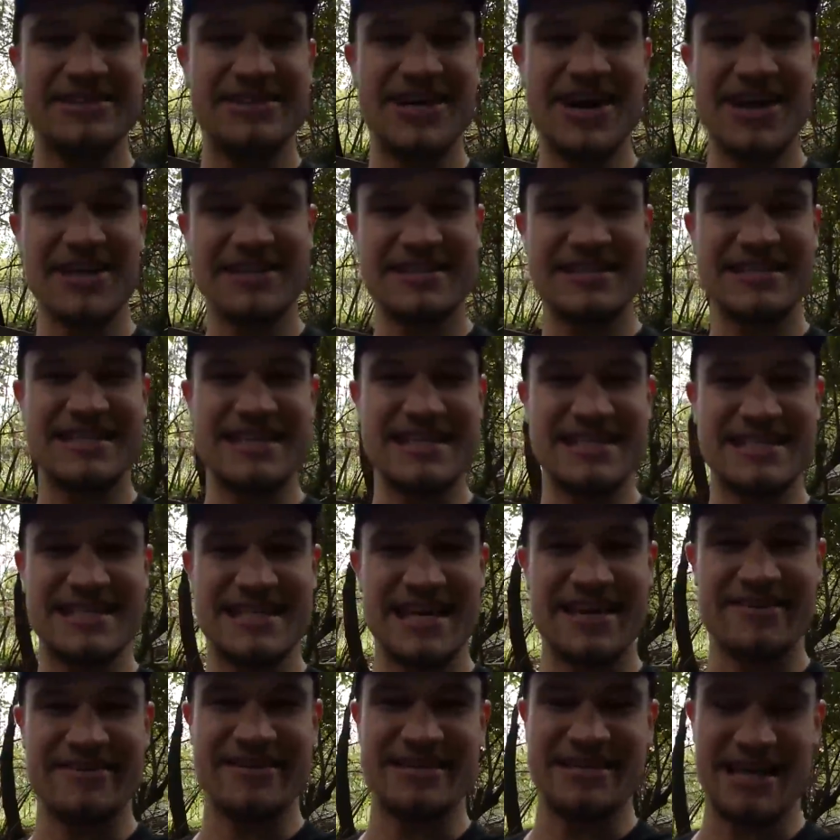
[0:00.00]
started this
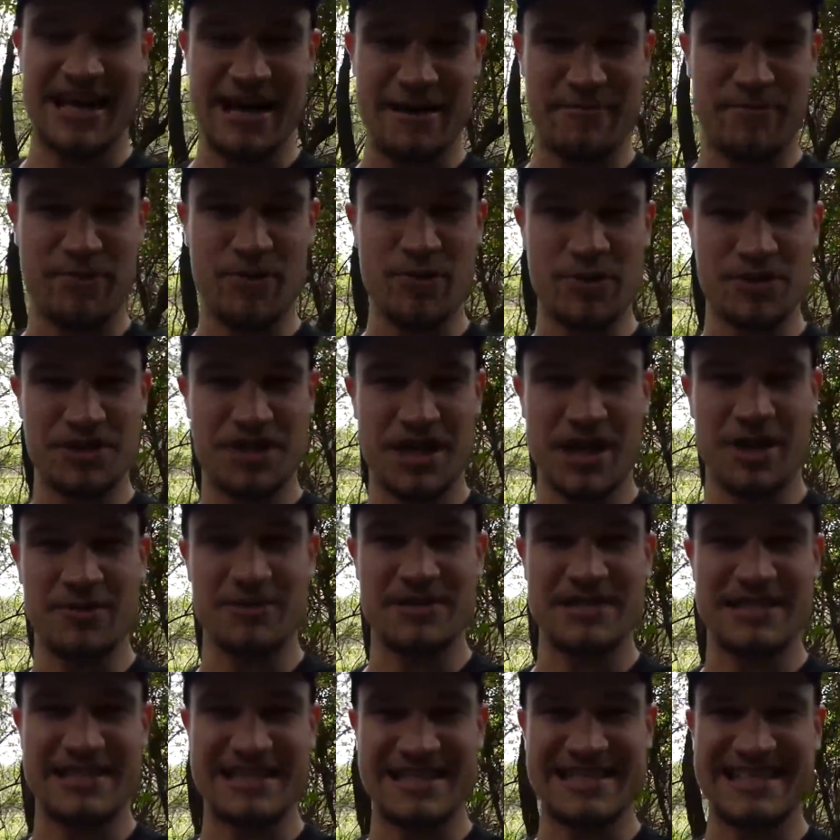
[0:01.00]
series at Porsche
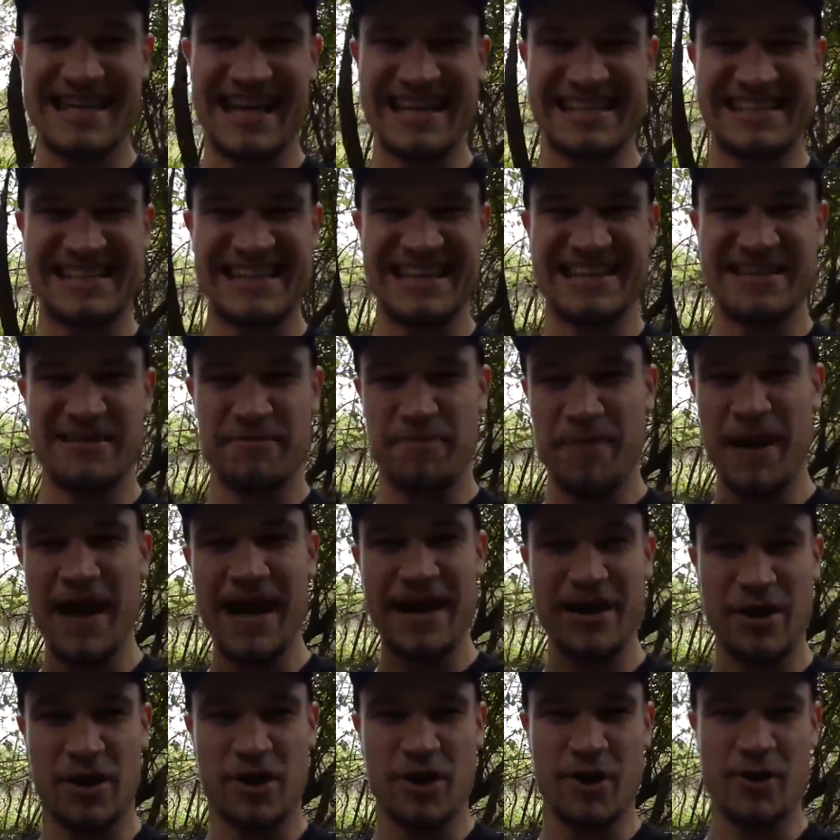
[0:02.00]
Colchester testing the
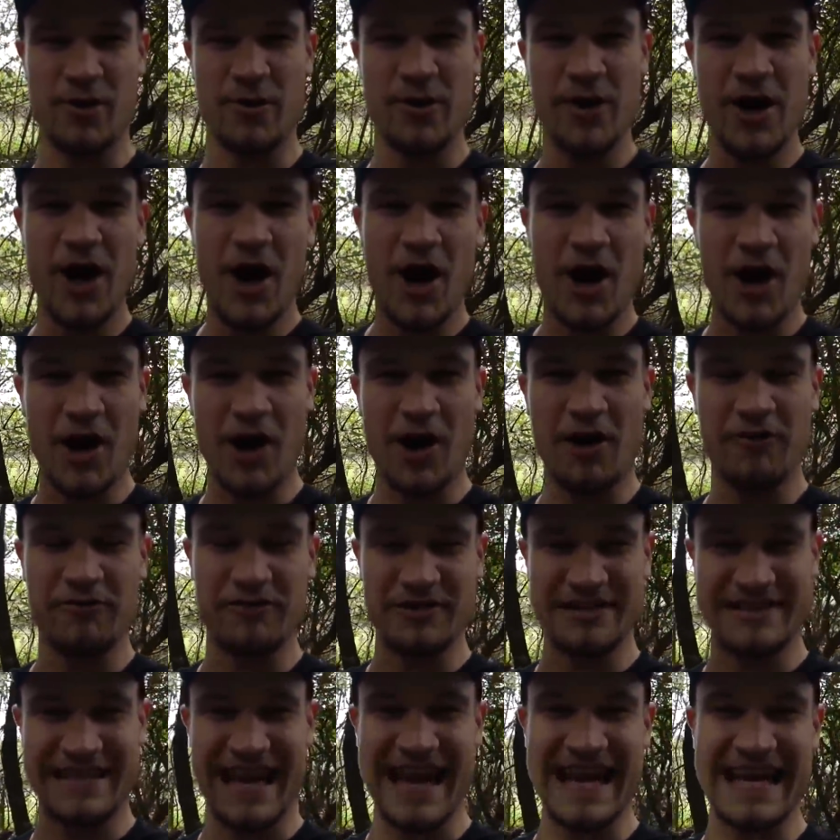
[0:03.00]
pinnacle
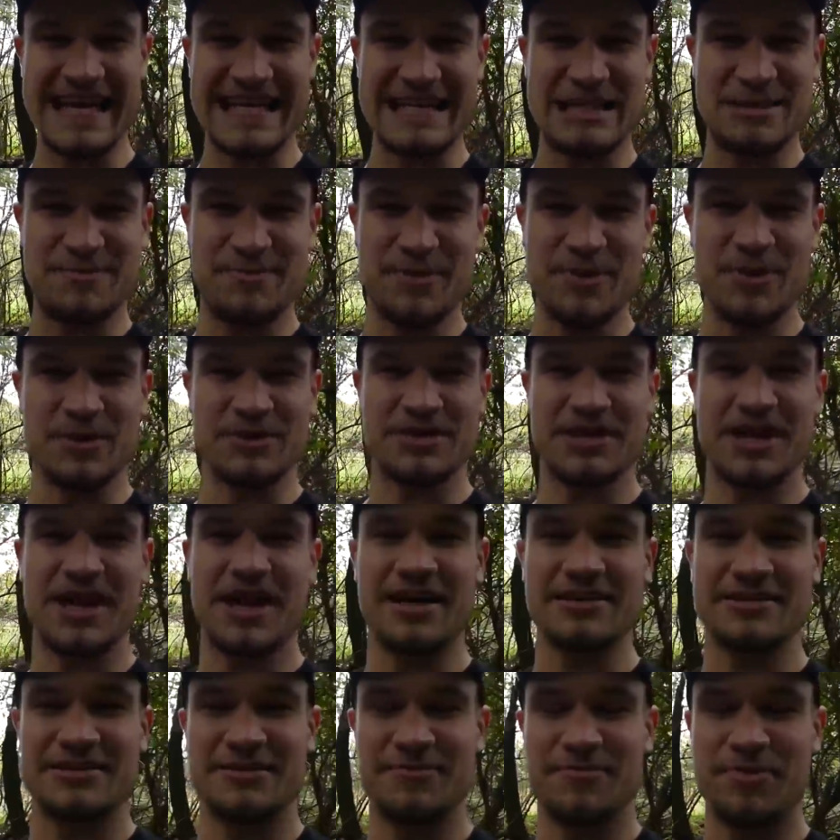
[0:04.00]
of daily sports
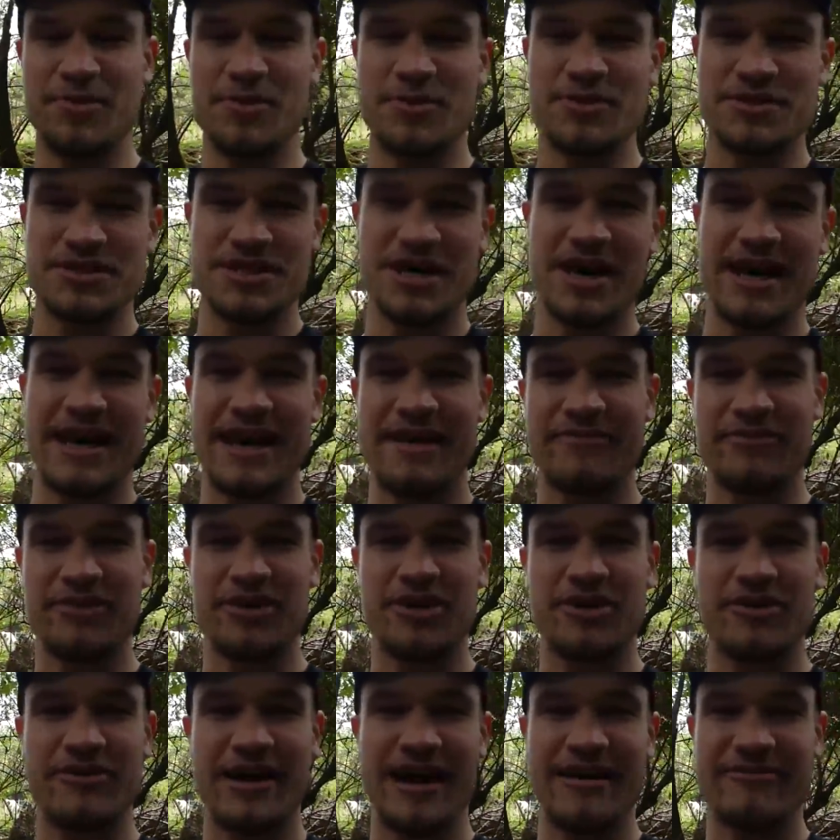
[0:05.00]
cars, the Porsche 911
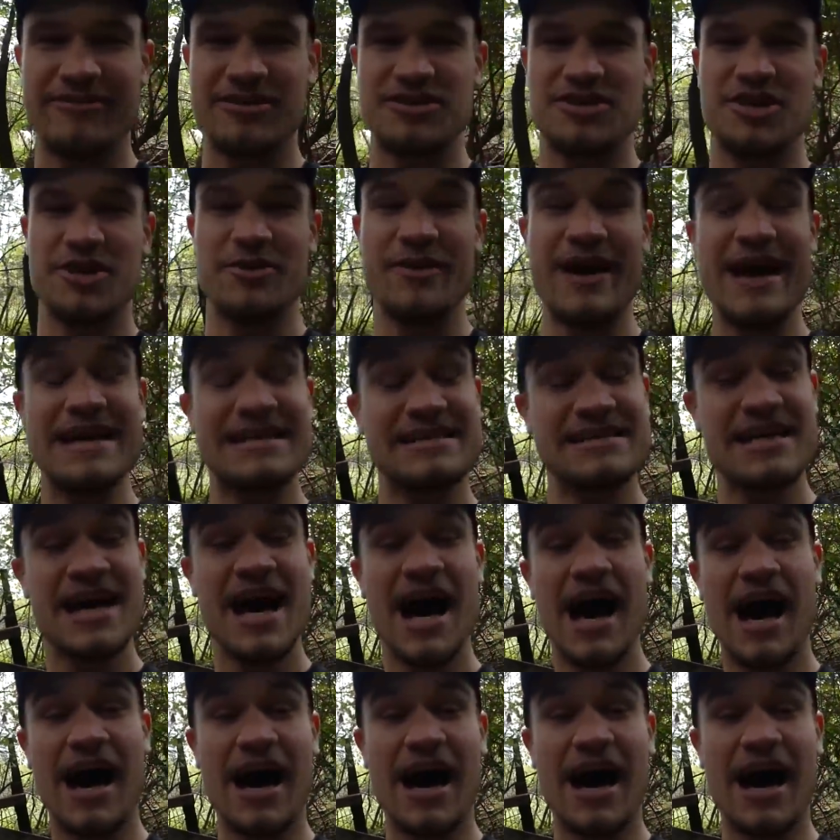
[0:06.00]
Carrera 2S,